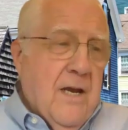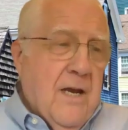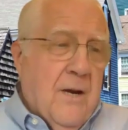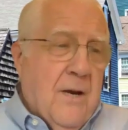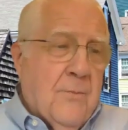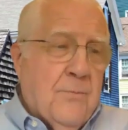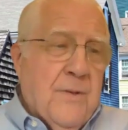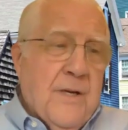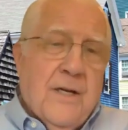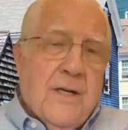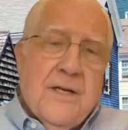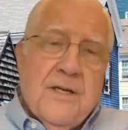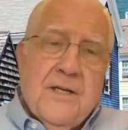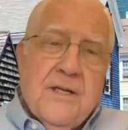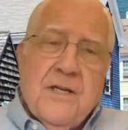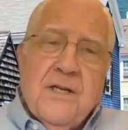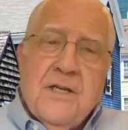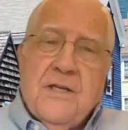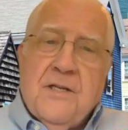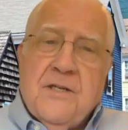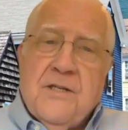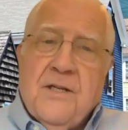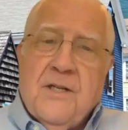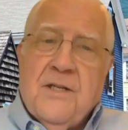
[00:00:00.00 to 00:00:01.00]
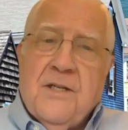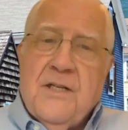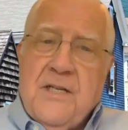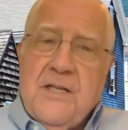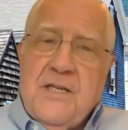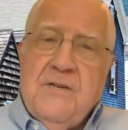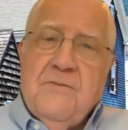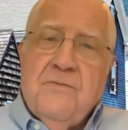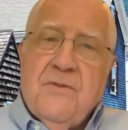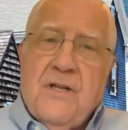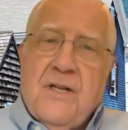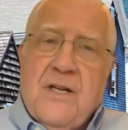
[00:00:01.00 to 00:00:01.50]
ability to
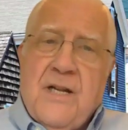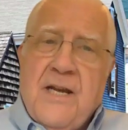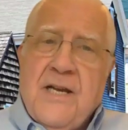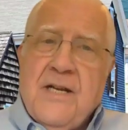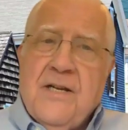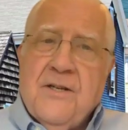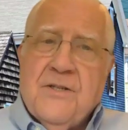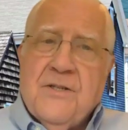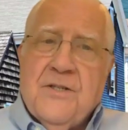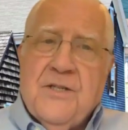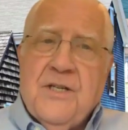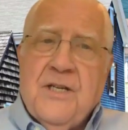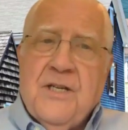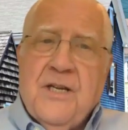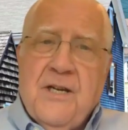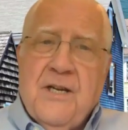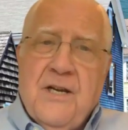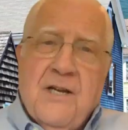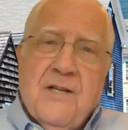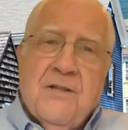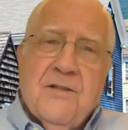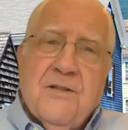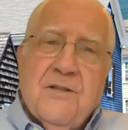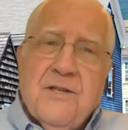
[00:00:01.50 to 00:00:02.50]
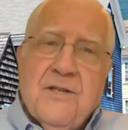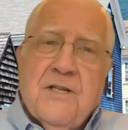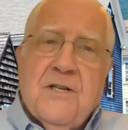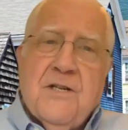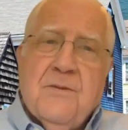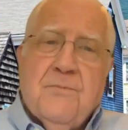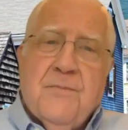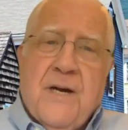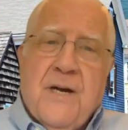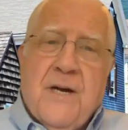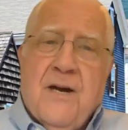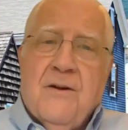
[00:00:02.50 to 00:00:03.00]
leave a legacy and think
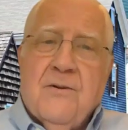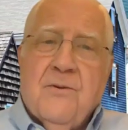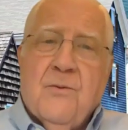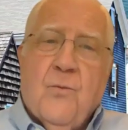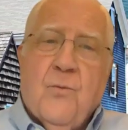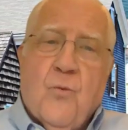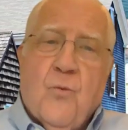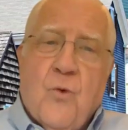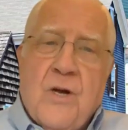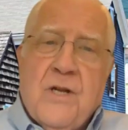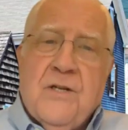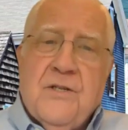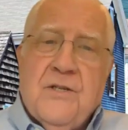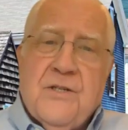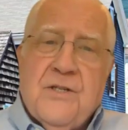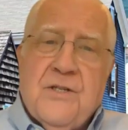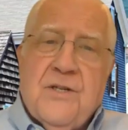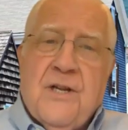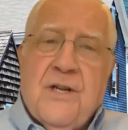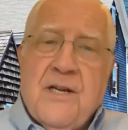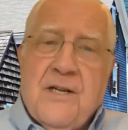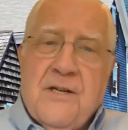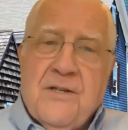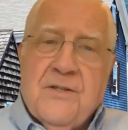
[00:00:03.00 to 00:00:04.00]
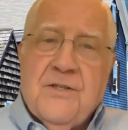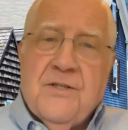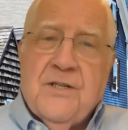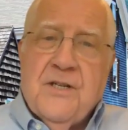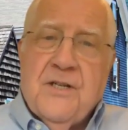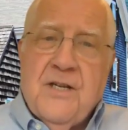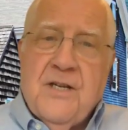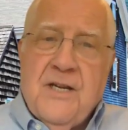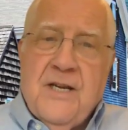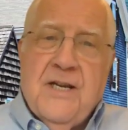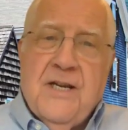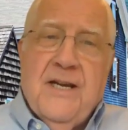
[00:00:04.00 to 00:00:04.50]
about one's
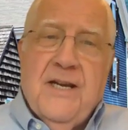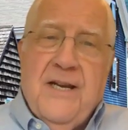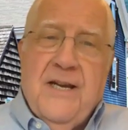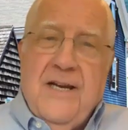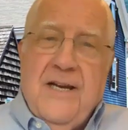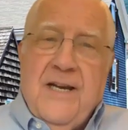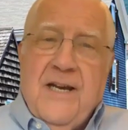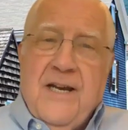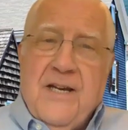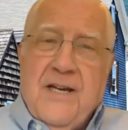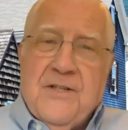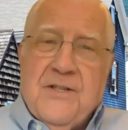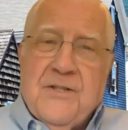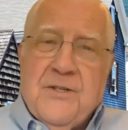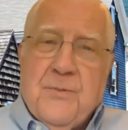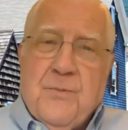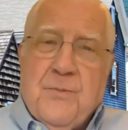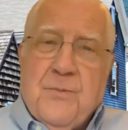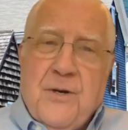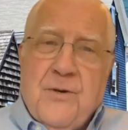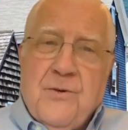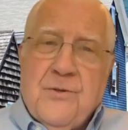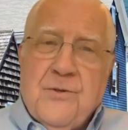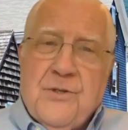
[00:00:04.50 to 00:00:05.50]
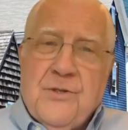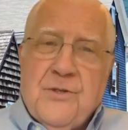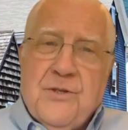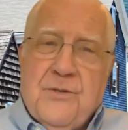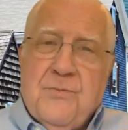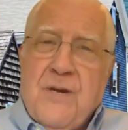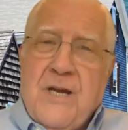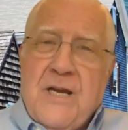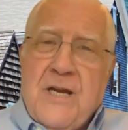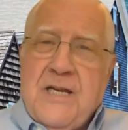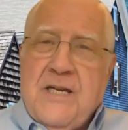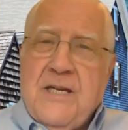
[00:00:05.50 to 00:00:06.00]
legacy as opposed to
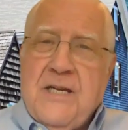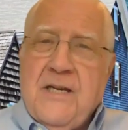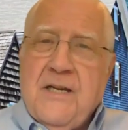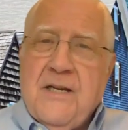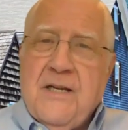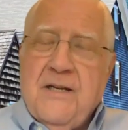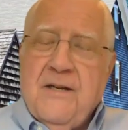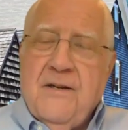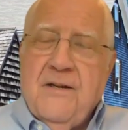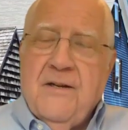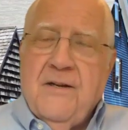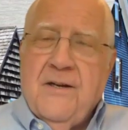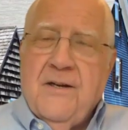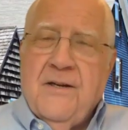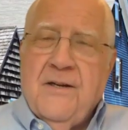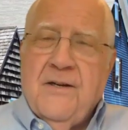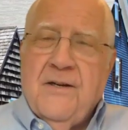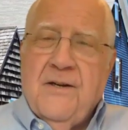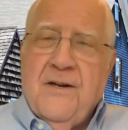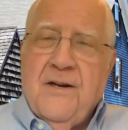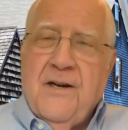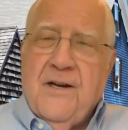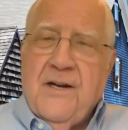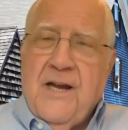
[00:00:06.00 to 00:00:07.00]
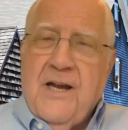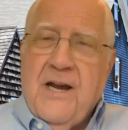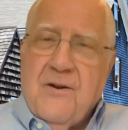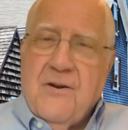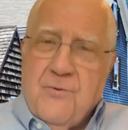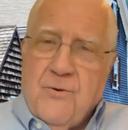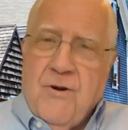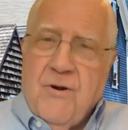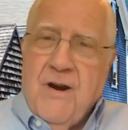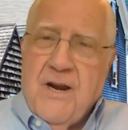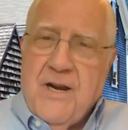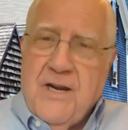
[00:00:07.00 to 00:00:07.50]
making uh, an
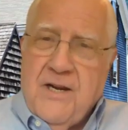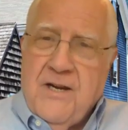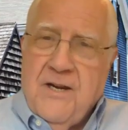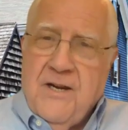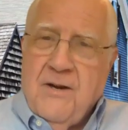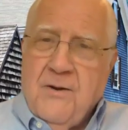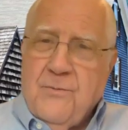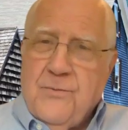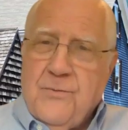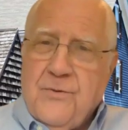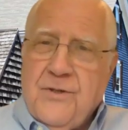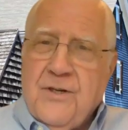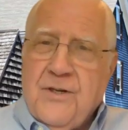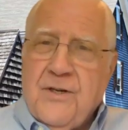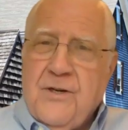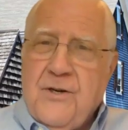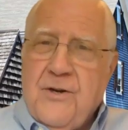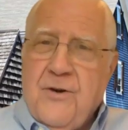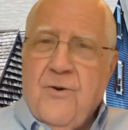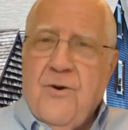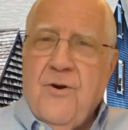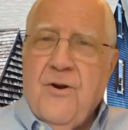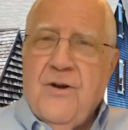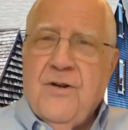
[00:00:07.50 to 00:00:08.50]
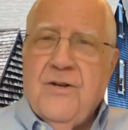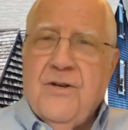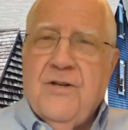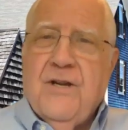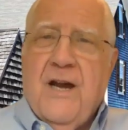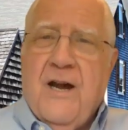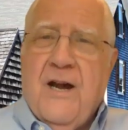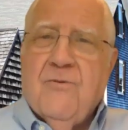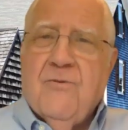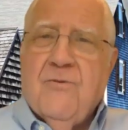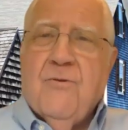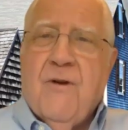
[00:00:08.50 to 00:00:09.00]
outright gift, a current
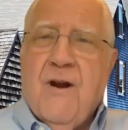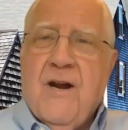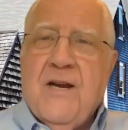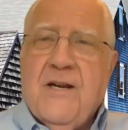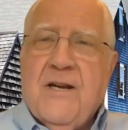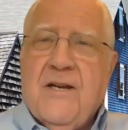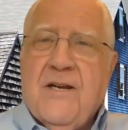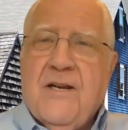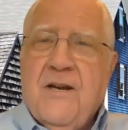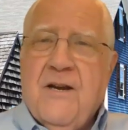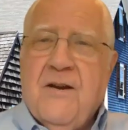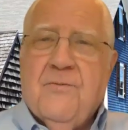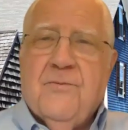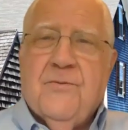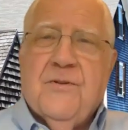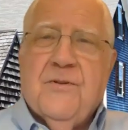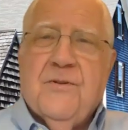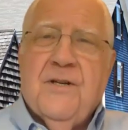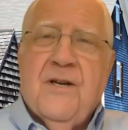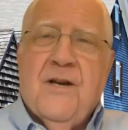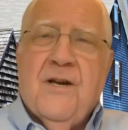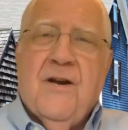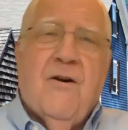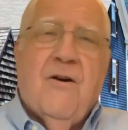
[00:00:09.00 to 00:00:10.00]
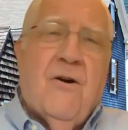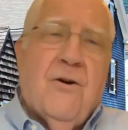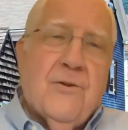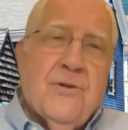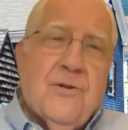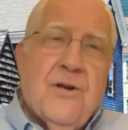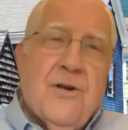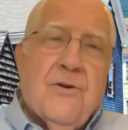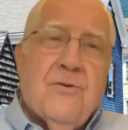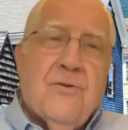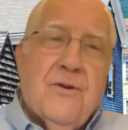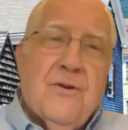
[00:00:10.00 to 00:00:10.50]
outright gift, uh,
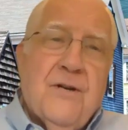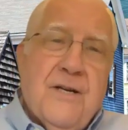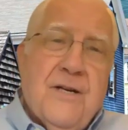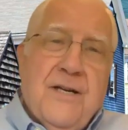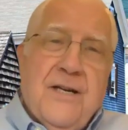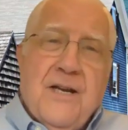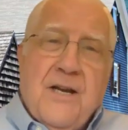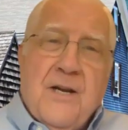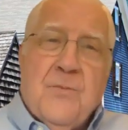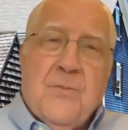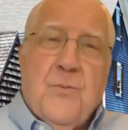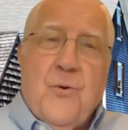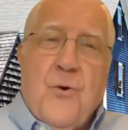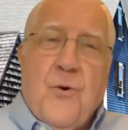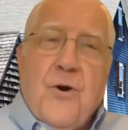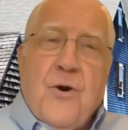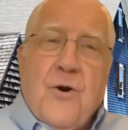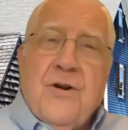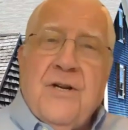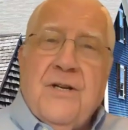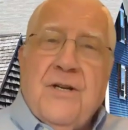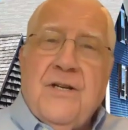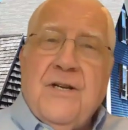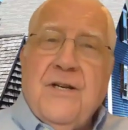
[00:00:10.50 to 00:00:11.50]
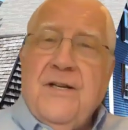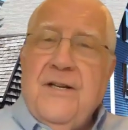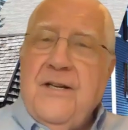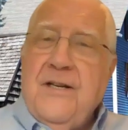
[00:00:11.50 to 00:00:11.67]
although important.